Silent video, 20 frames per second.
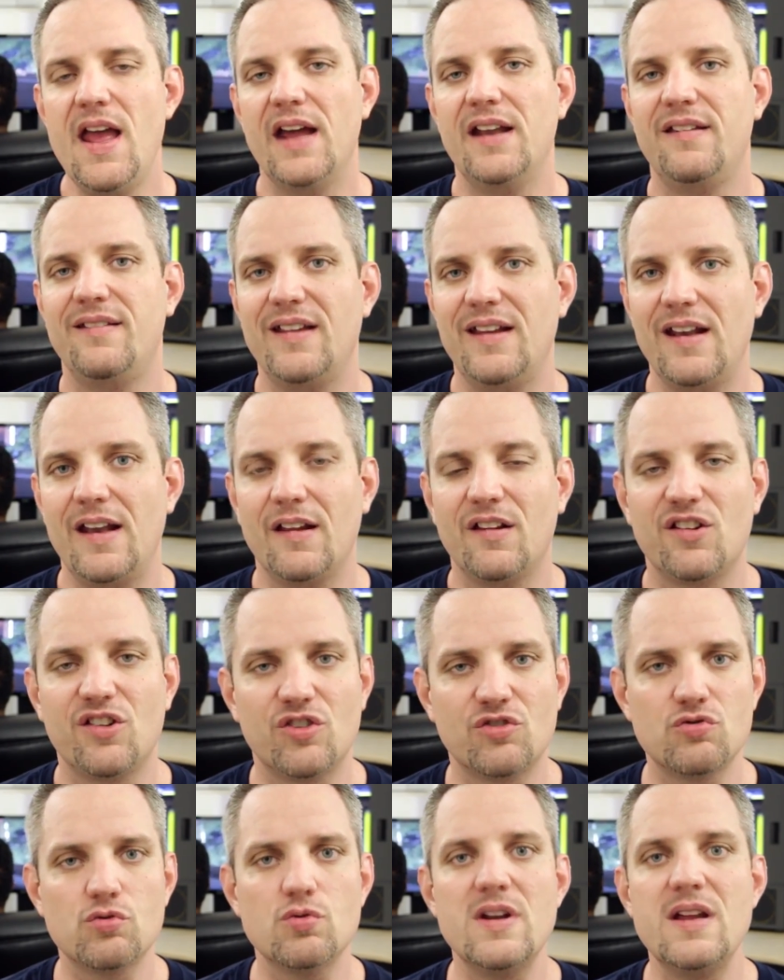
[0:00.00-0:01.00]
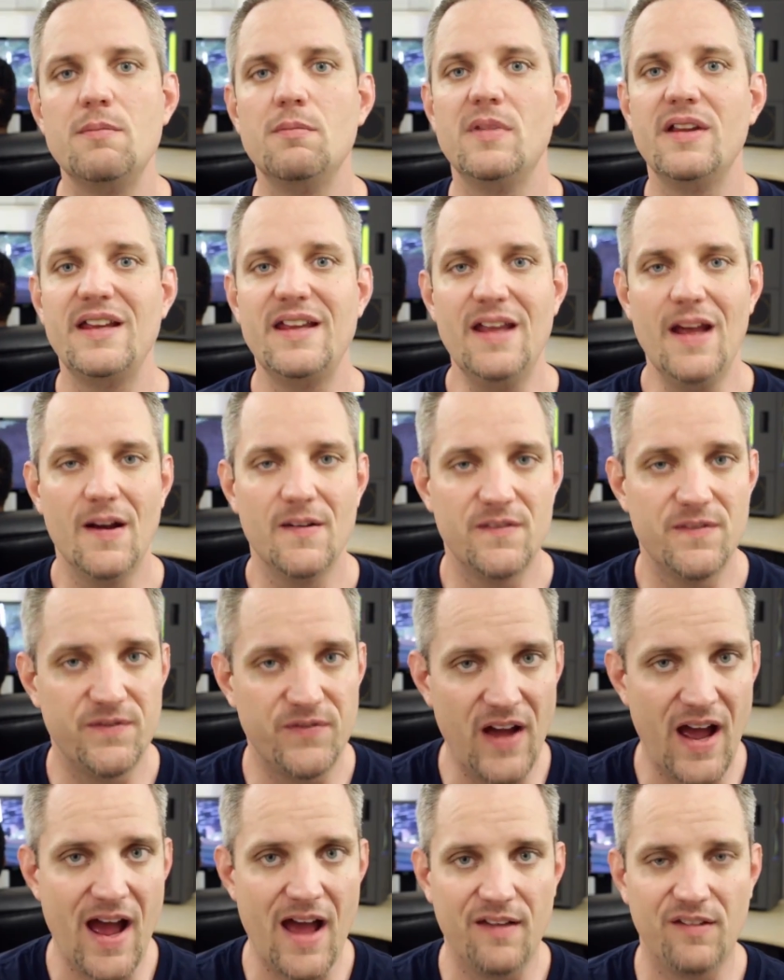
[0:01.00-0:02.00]
It is an extremely
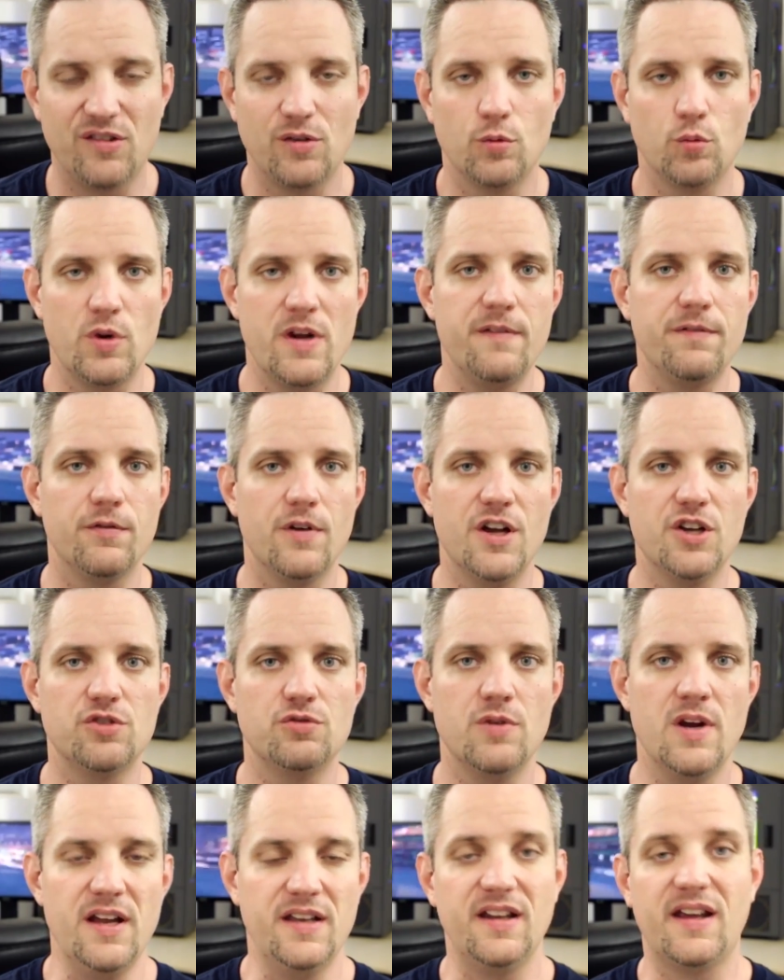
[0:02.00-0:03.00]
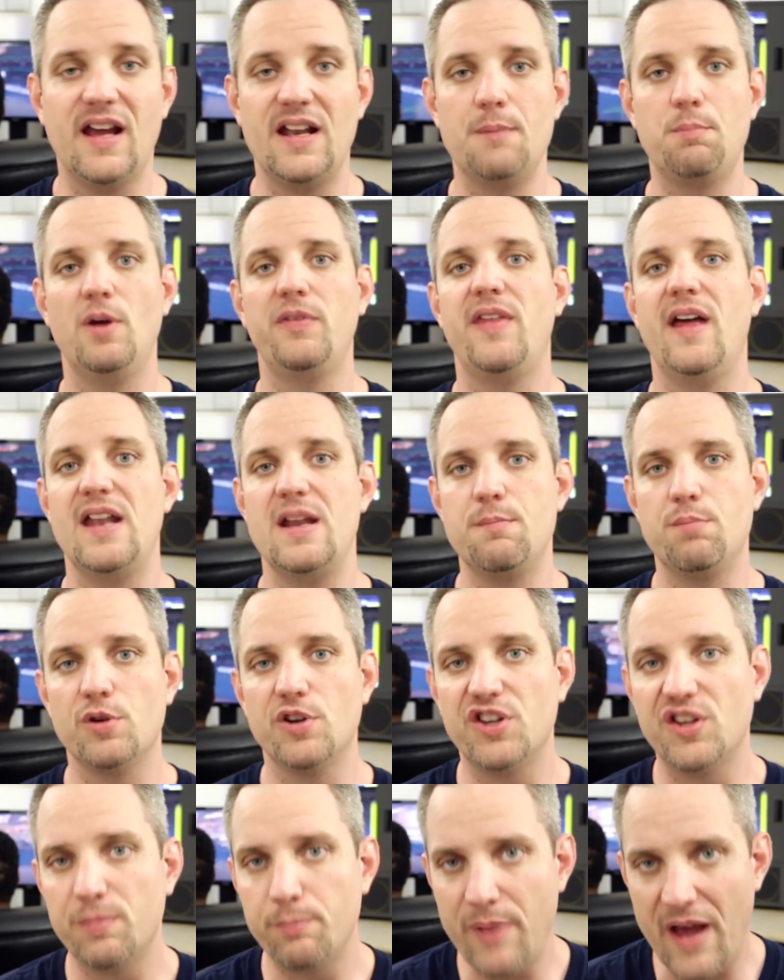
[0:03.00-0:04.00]
fast refresh rate. To kind of put that in
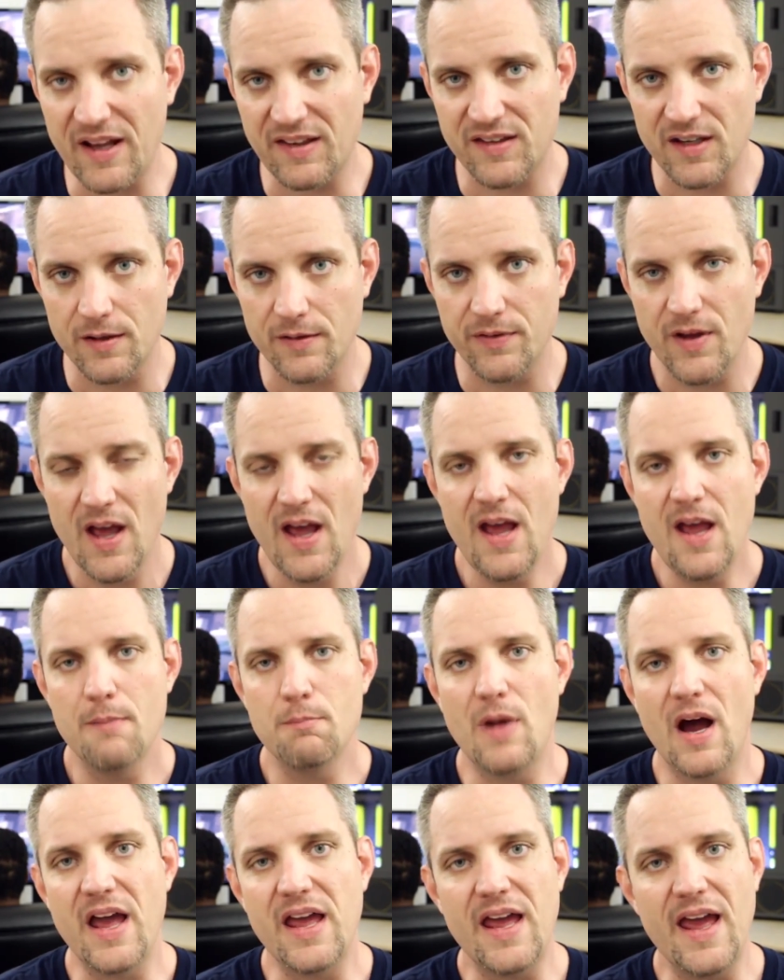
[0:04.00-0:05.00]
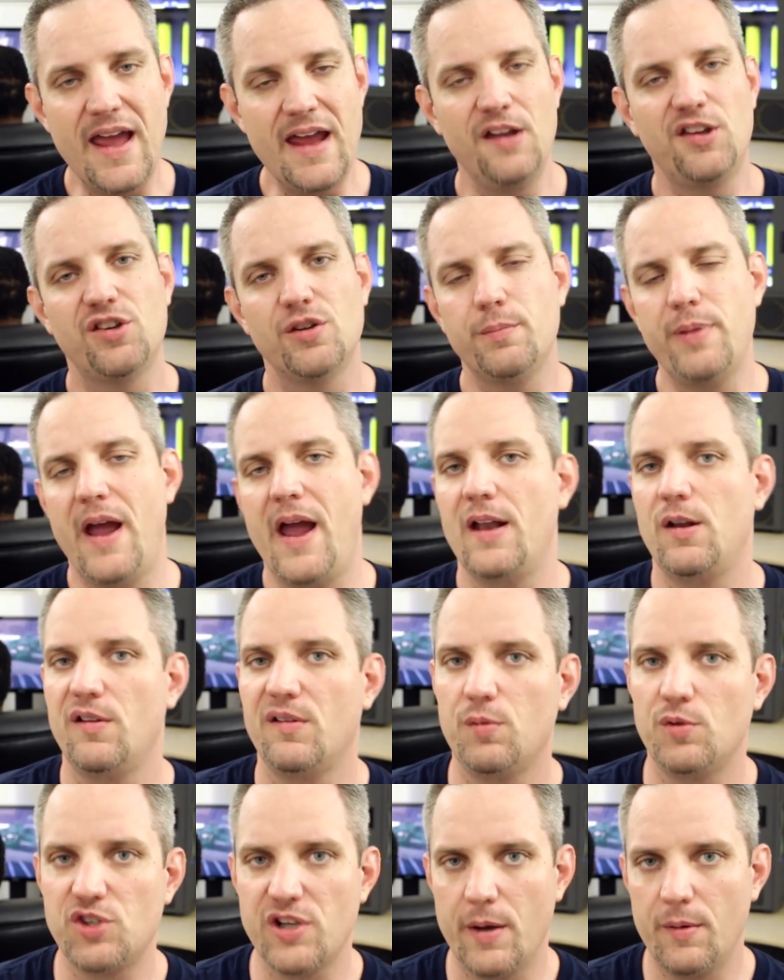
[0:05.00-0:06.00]
perspective, my Acer
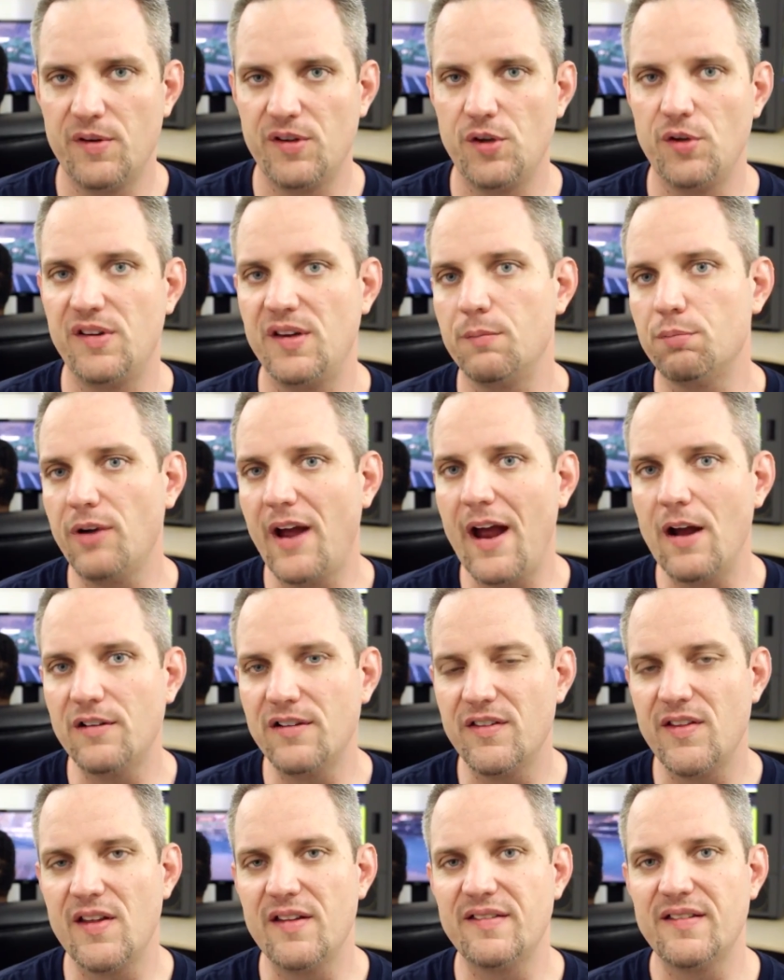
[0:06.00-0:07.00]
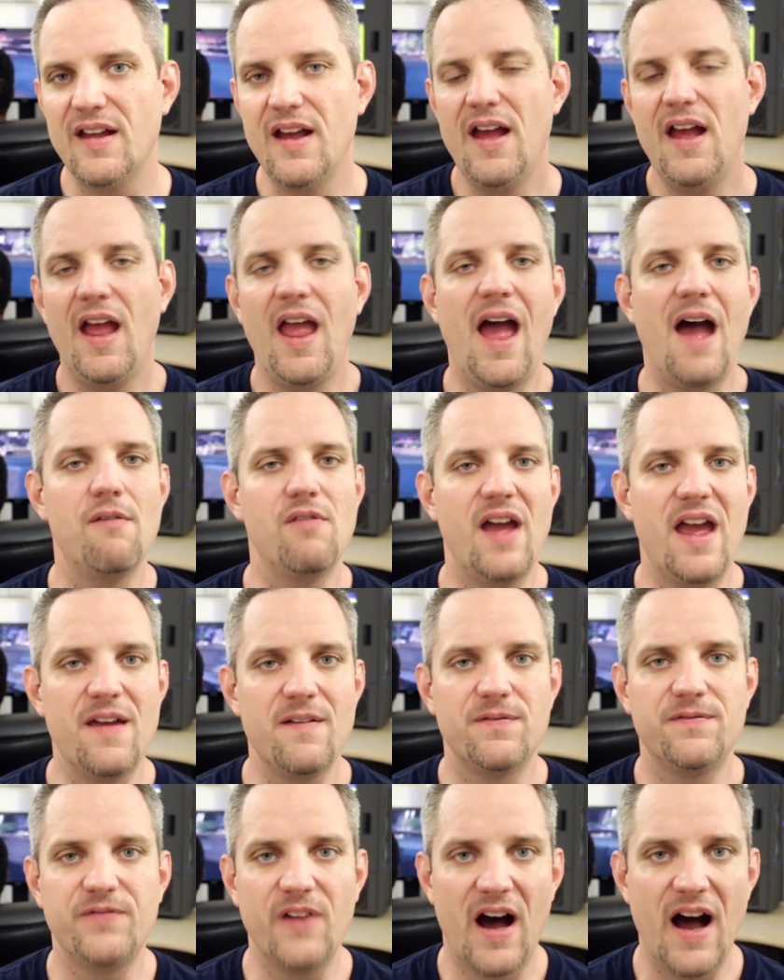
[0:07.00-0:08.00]
panels, which I was using prior to this, have a
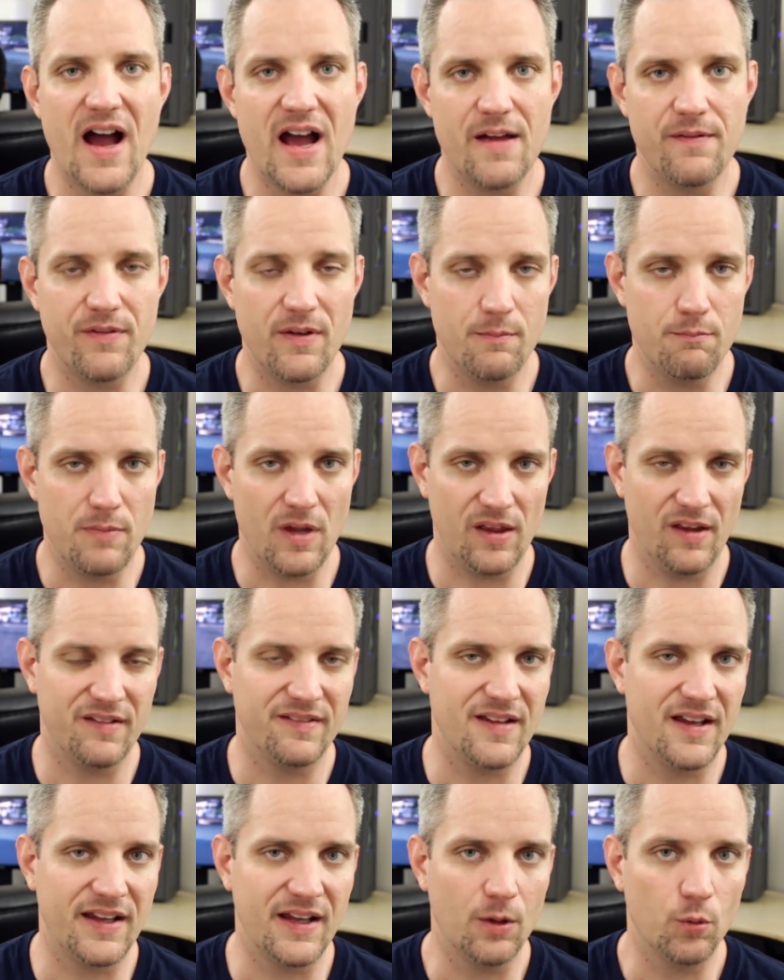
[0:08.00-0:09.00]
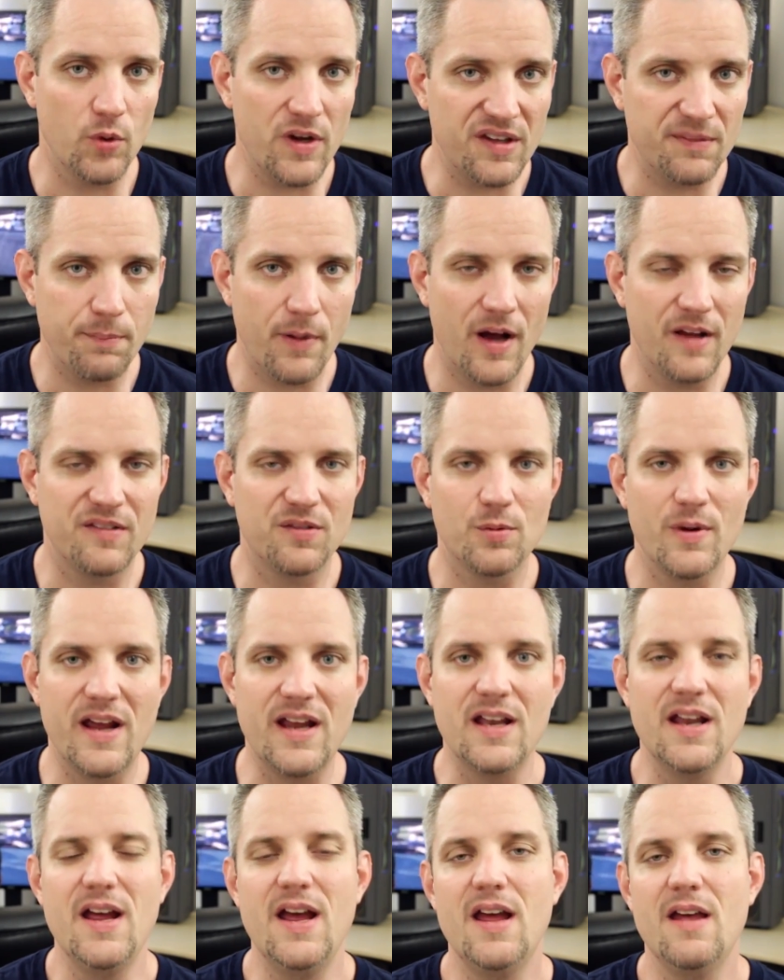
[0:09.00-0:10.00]
5 millisecond response
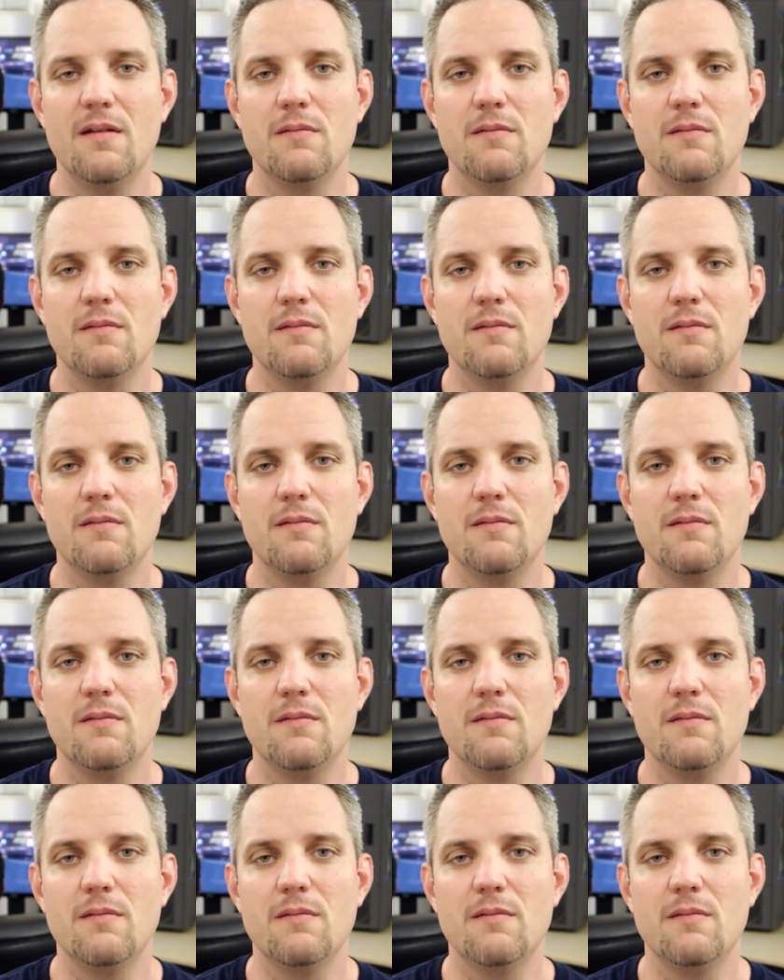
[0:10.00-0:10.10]
rate,